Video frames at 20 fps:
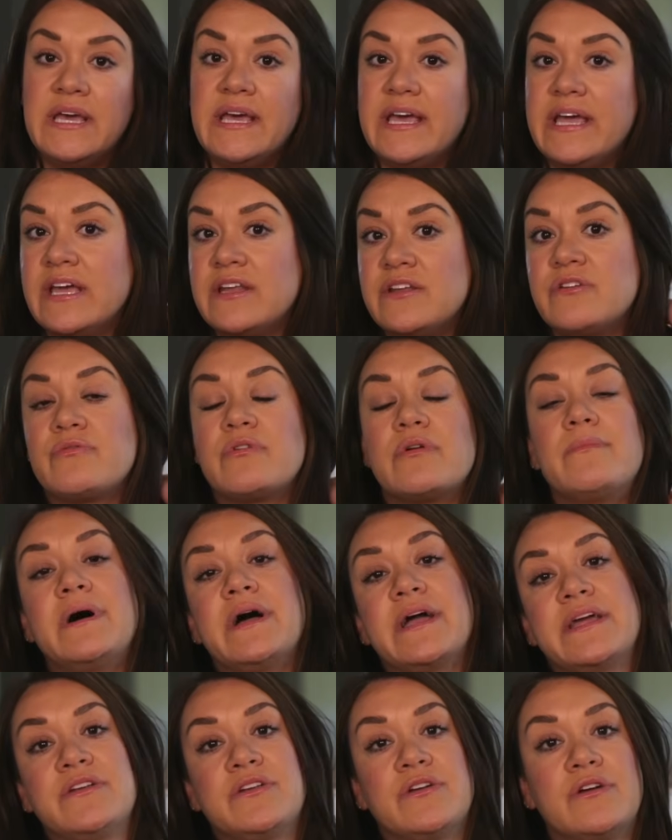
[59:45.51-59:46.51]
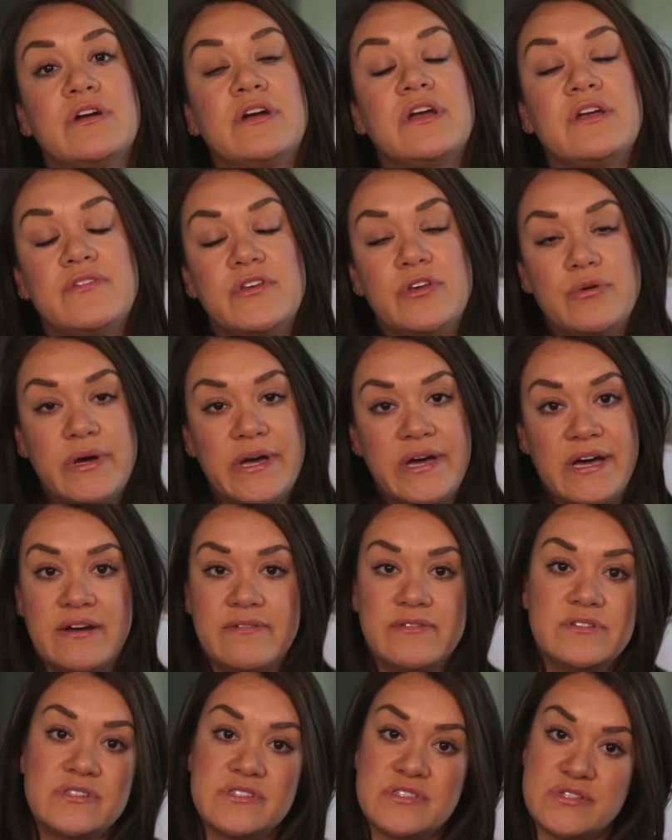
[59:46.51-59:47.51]
And a reminder, if you have
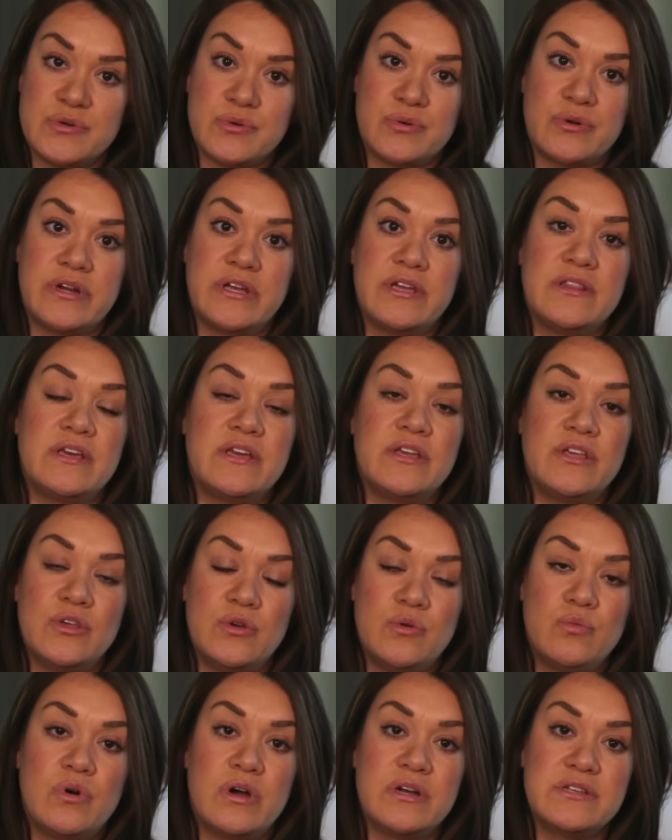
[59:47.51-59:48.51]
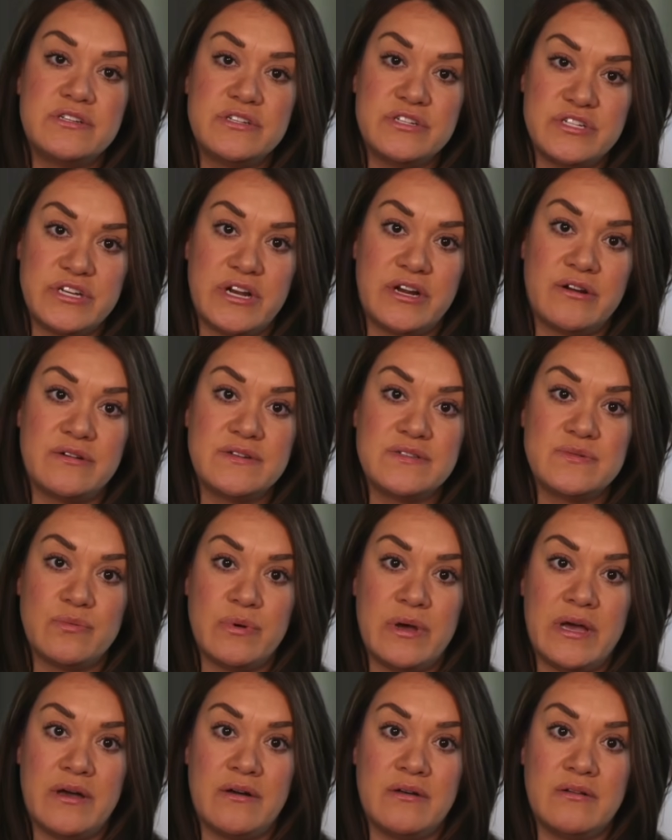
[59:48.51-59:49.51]
a story that you want to share as
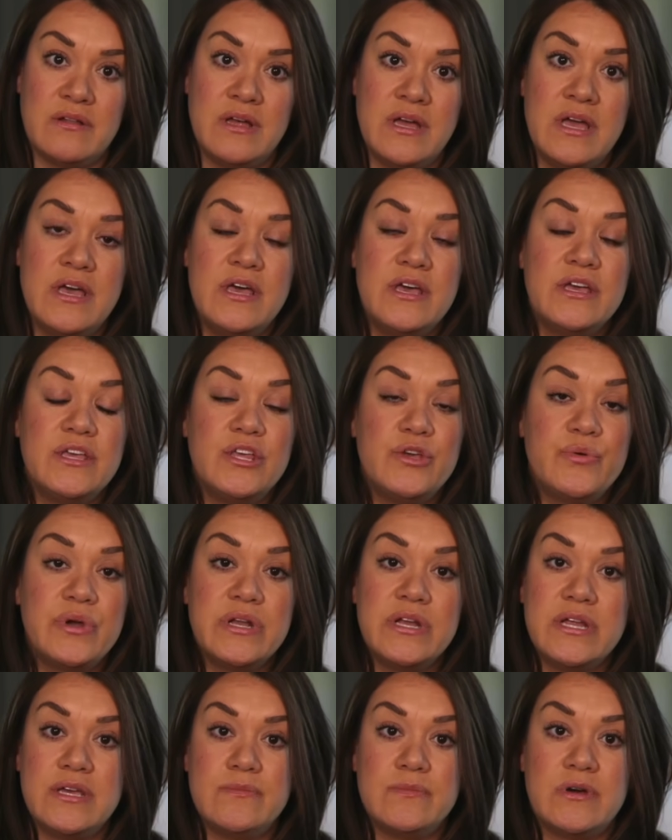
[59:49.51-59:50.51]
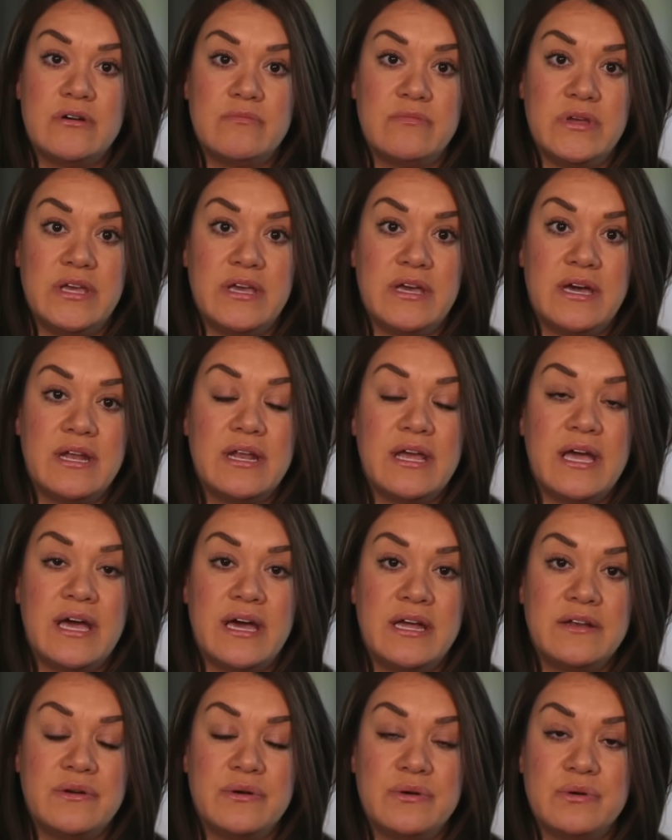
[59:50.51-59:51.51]
well, you can email me at
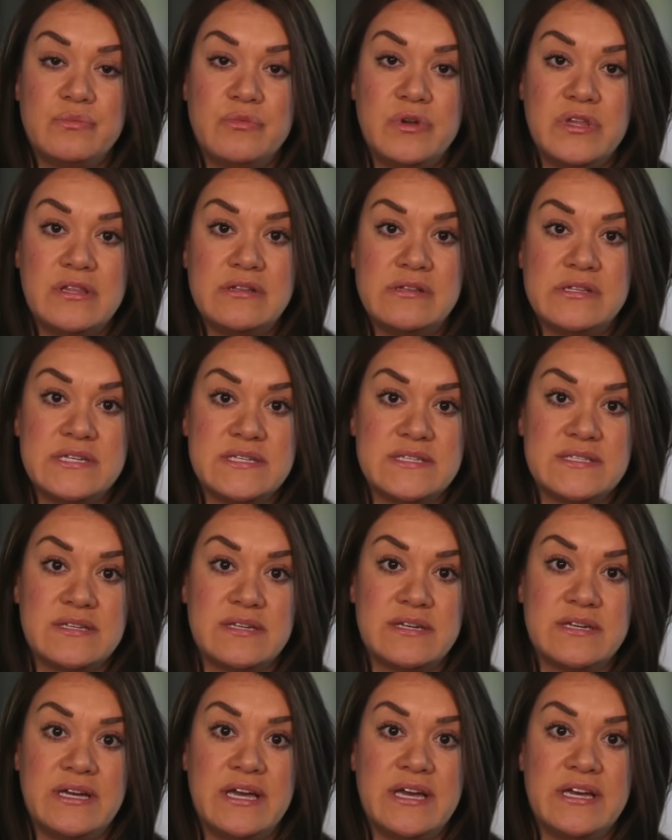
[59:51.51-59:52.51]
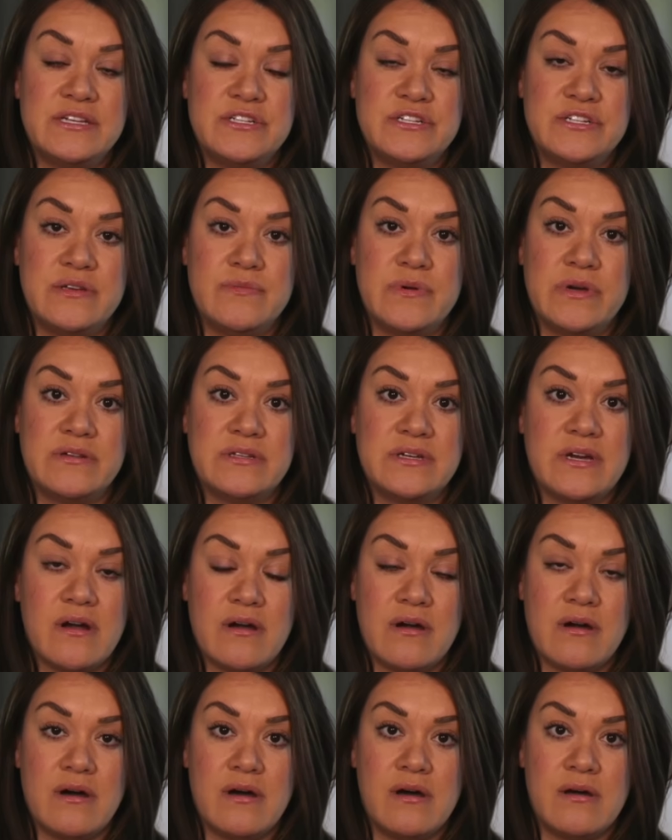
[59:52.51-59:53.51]

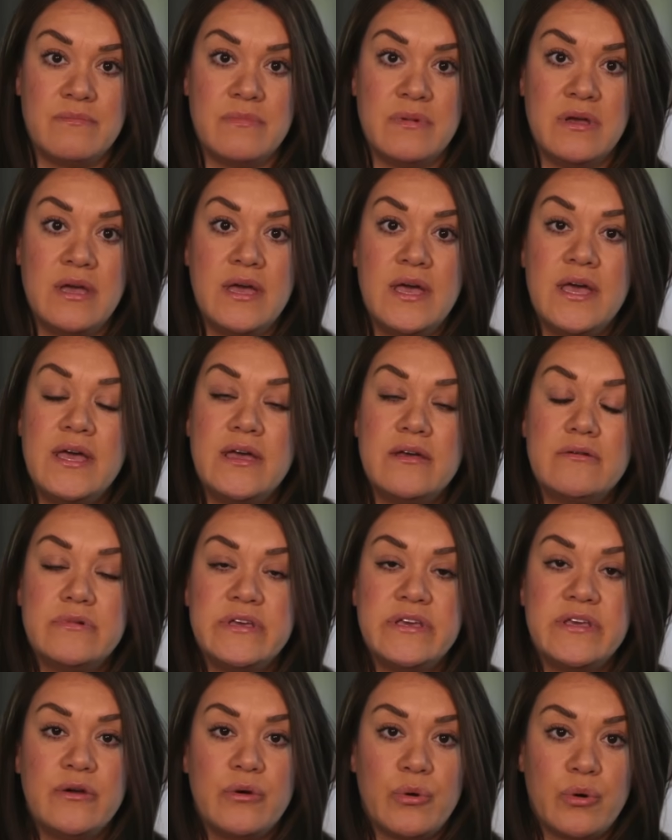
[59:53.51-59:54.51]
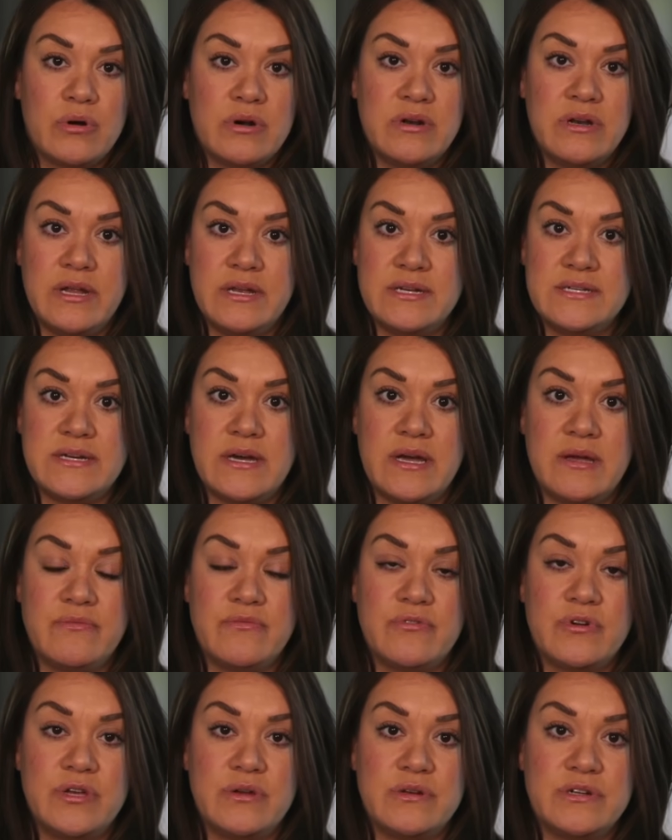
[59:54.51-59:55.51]
athomewithalissa@gmail.com, and we can coordinate a time for
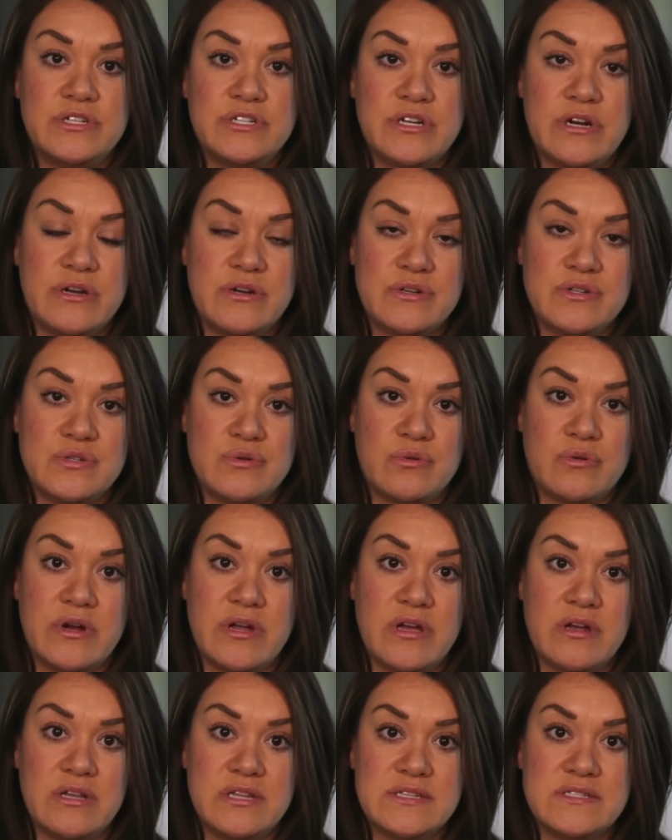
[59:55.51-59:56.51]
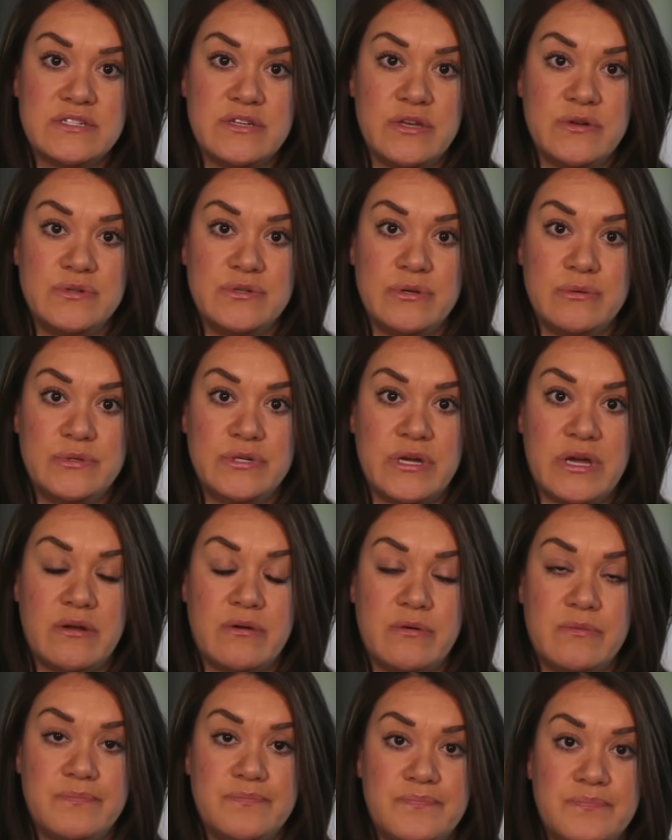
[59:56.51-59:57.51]
you to share your story on this YouTube channel.